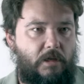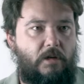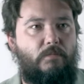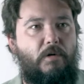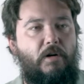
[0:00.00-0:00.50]
I
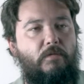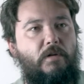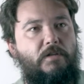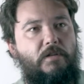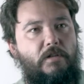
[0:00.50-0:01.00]
know Burning
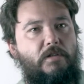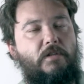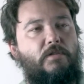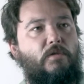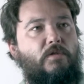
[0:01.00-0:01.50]
Wish,
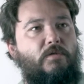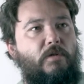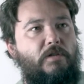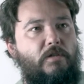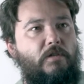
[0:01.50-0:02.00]
Incident
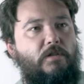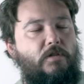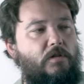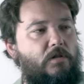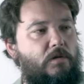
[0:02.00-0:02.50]
Sorcery is only
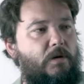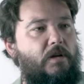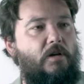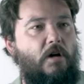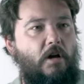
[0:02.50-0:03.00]
two,
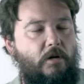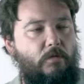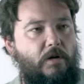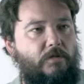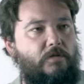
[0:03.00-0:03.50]
but Cunning
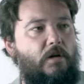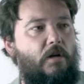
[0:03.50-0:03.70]
Wish